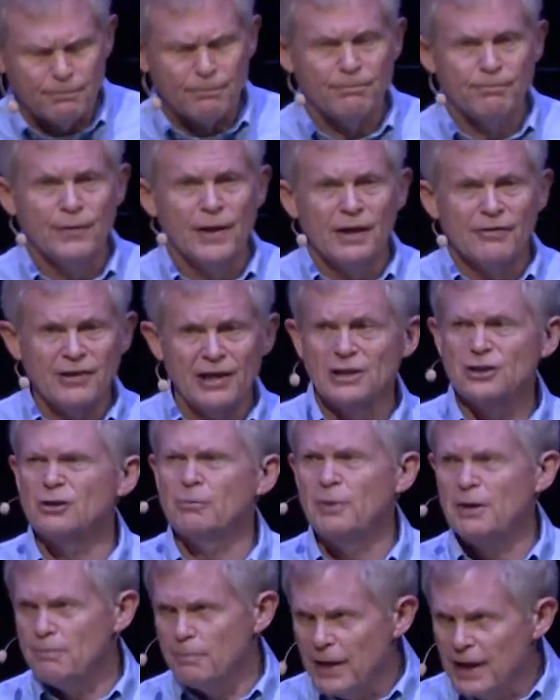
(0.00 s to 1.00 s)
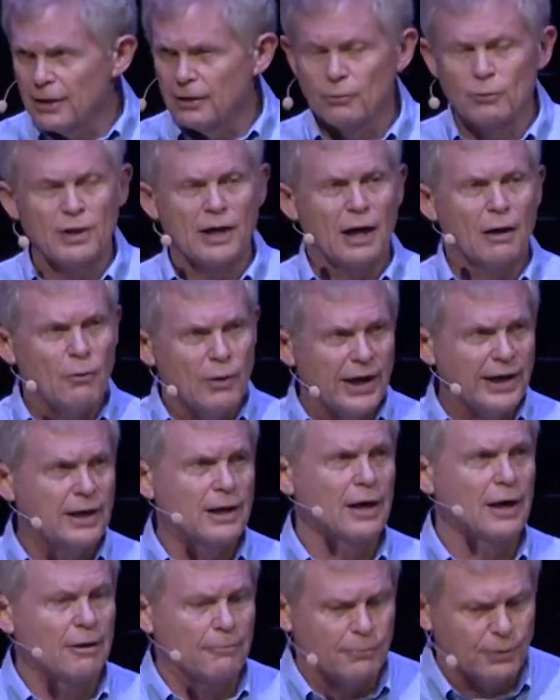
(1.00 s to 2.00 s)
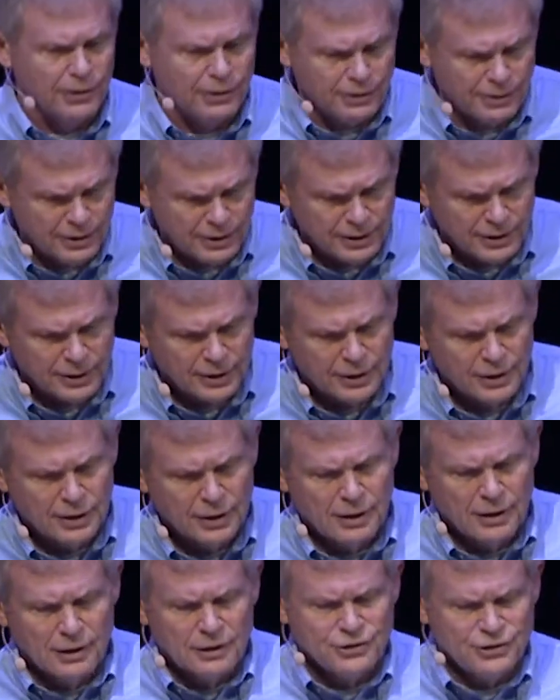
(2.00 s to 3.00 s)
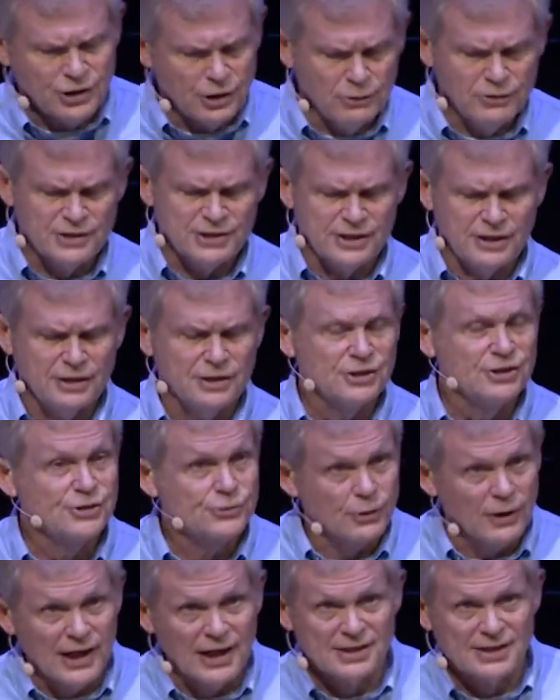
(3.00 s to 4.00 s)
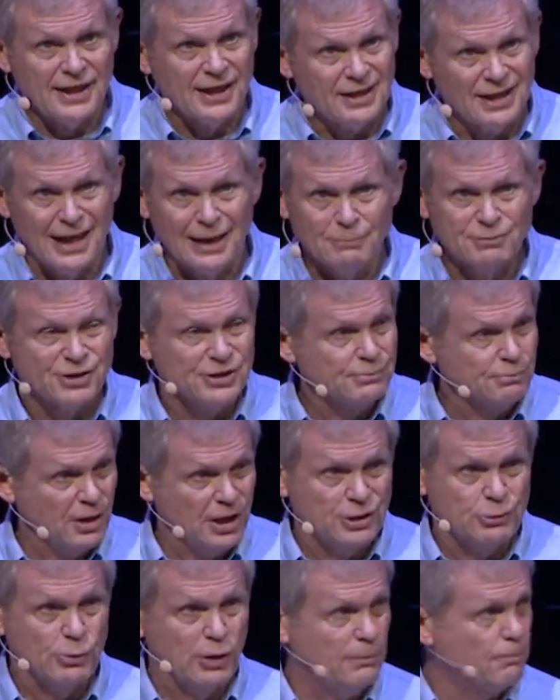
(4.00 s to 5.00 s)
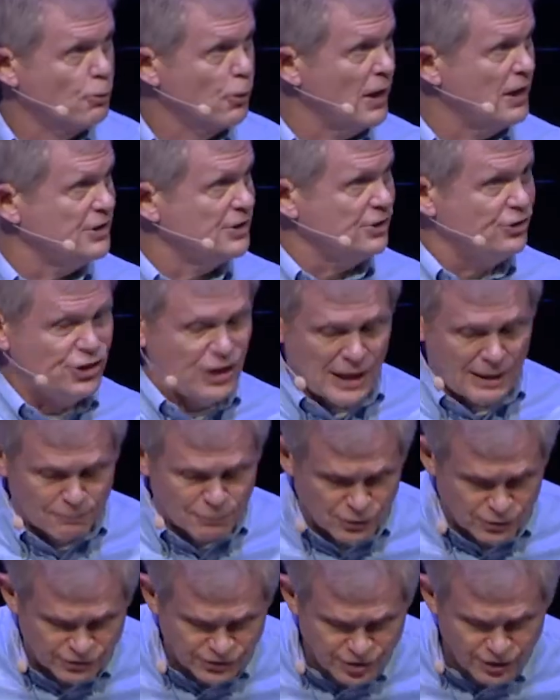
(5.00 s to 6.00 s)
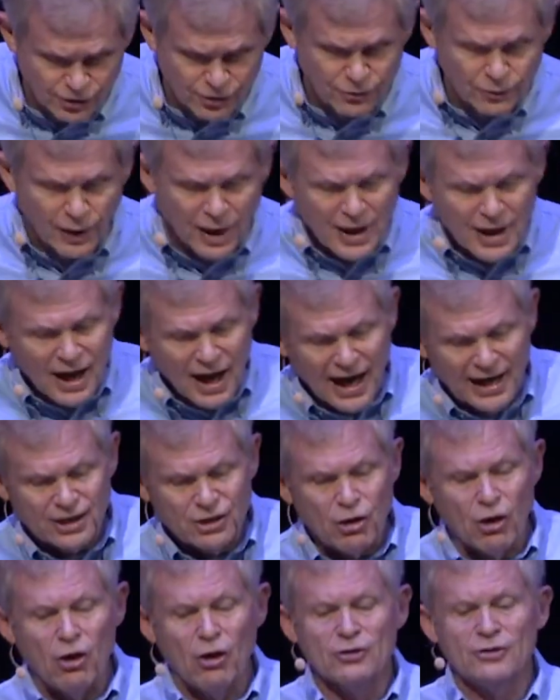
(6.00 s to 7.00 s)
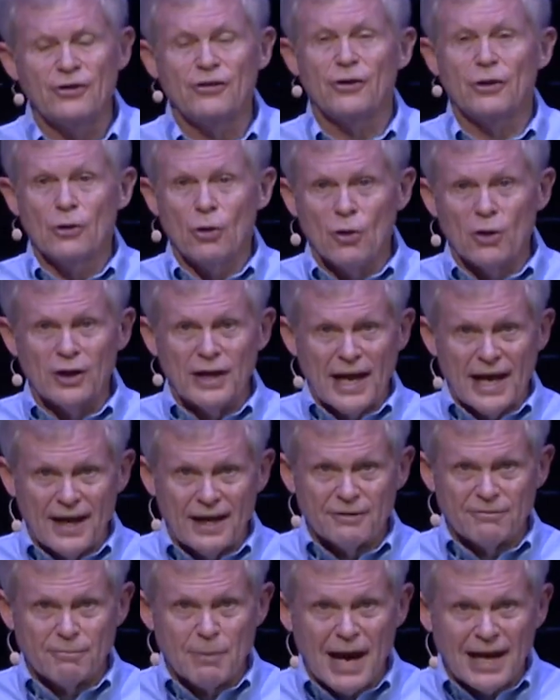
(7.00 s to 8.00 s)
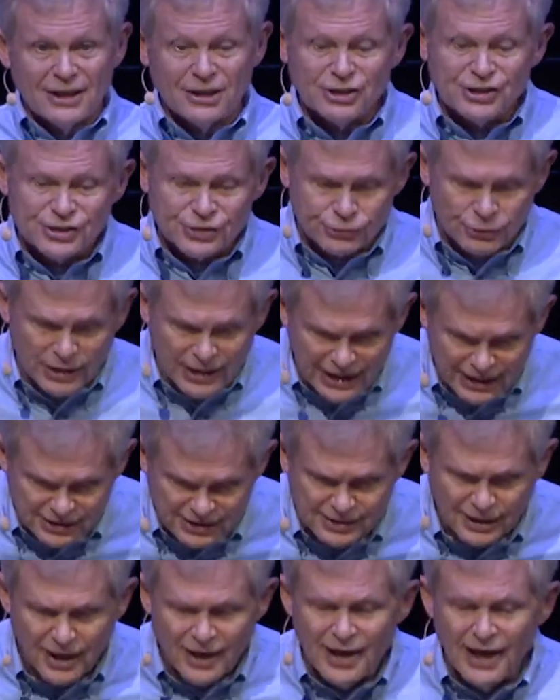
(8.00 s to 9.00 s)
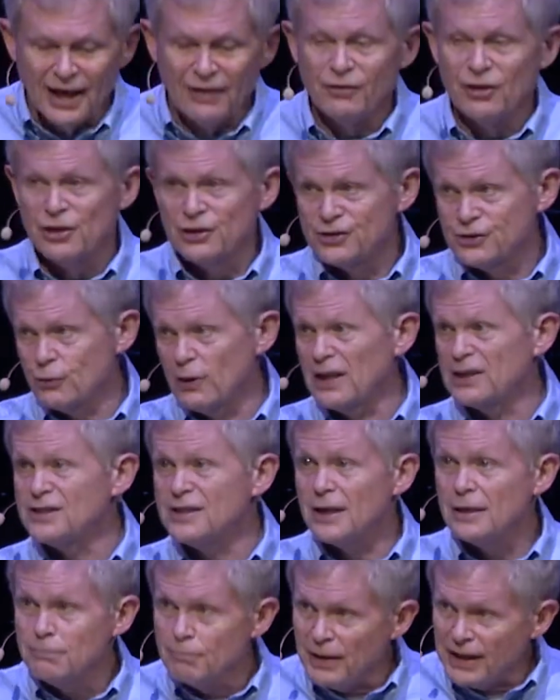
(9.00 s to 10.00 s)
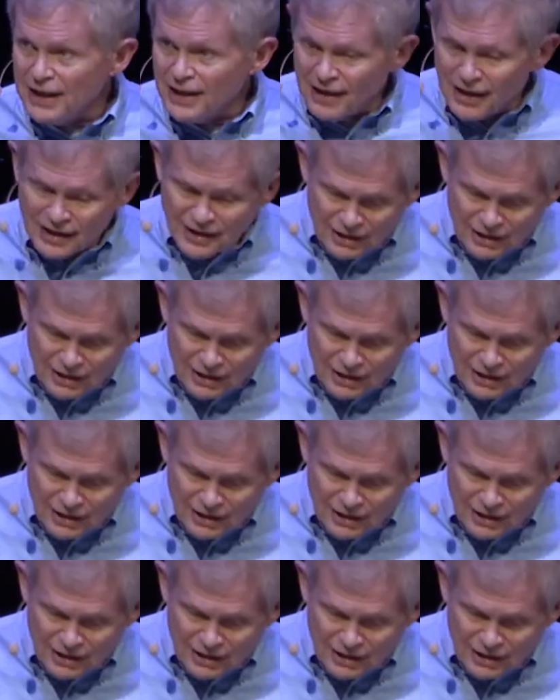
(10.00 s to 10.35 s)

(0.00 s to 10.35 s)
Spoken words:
things will be better when I wake up. Jonah's in distress. He claims as much when he prays in chapter 2. I called to the Lord out of my distress. And the distress didn't begin